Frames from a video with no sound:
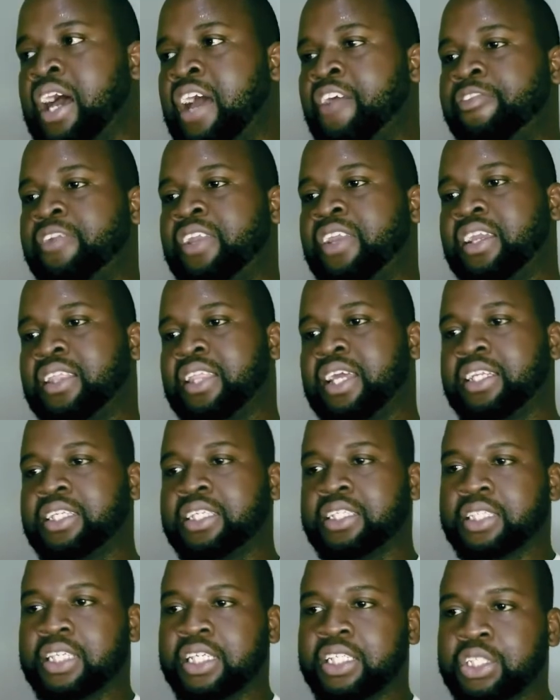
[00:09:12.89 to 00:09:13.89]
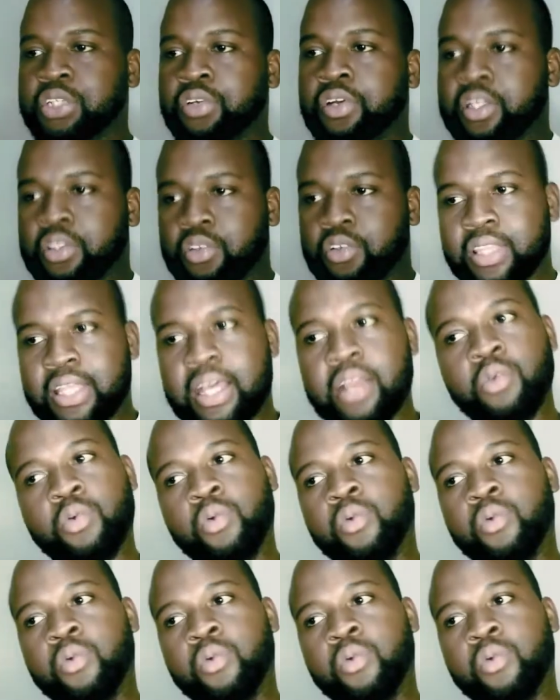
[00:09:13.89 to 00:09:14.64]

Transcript: I feel like that is touch stronger total.